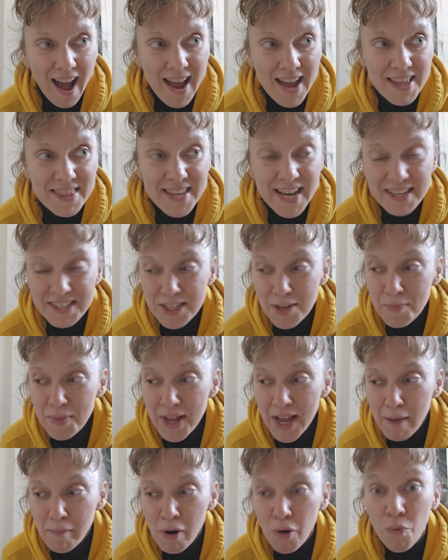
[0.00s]
and that's
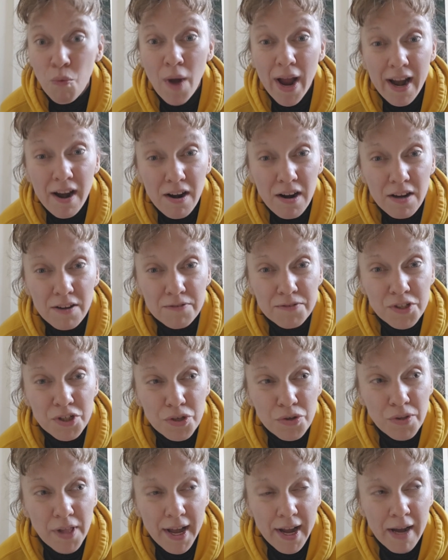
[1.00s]
something I'm aware of
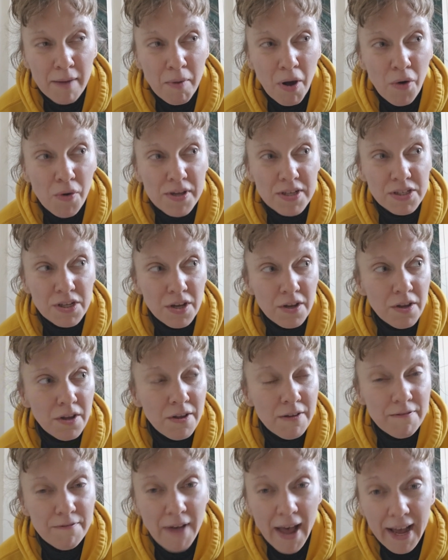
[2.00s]
too. Like I'm always
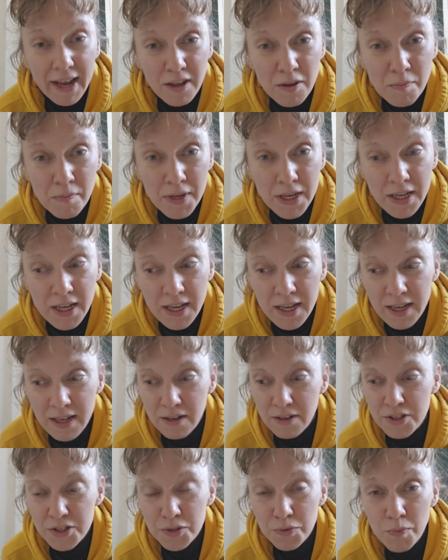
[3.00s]
vacuuming
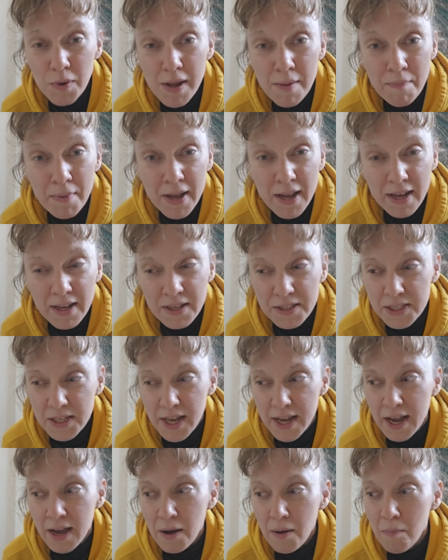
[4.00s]
and sweeping. It's
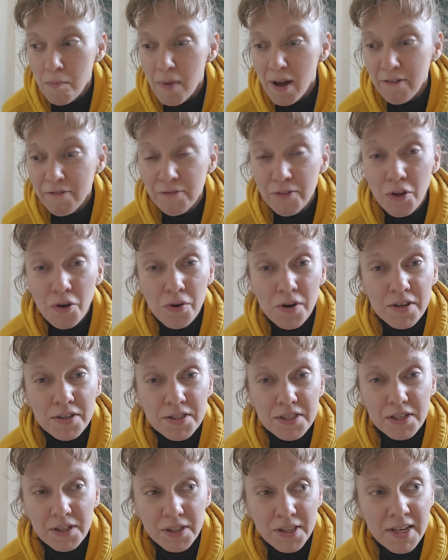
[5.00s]
like my floor is
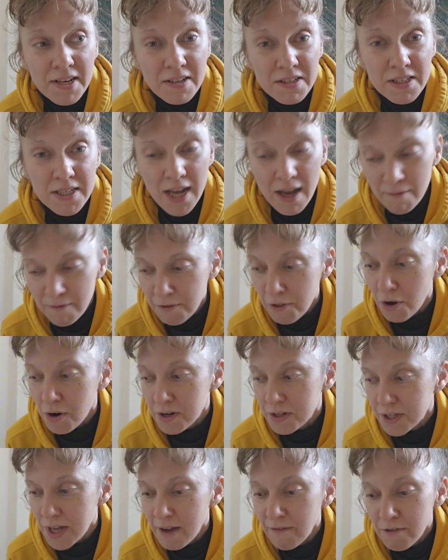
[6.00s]
the cleanest damn floor,
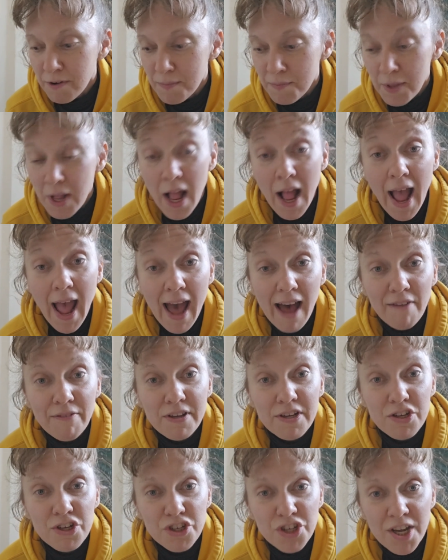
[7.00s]
aside from
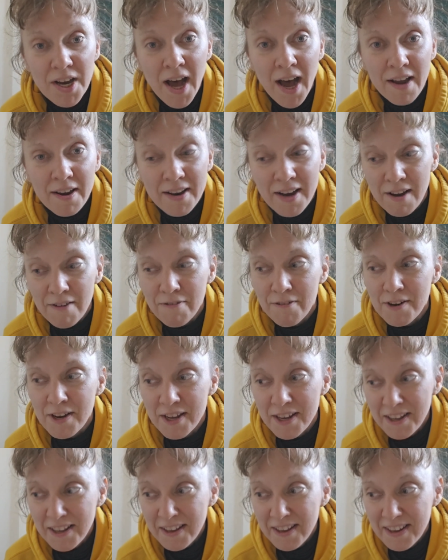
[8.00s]
having shit on it
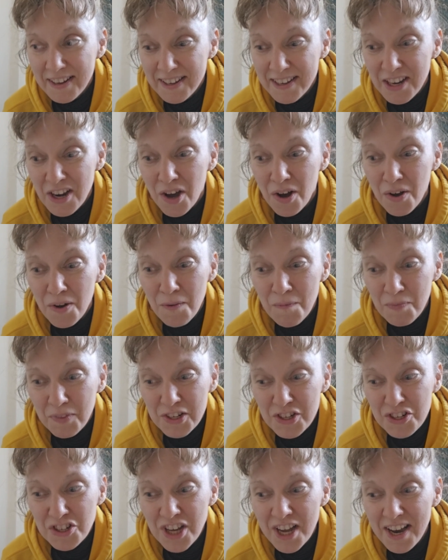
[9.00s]

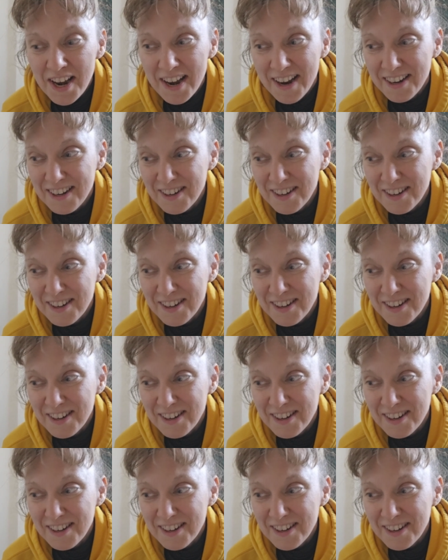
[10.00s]
shit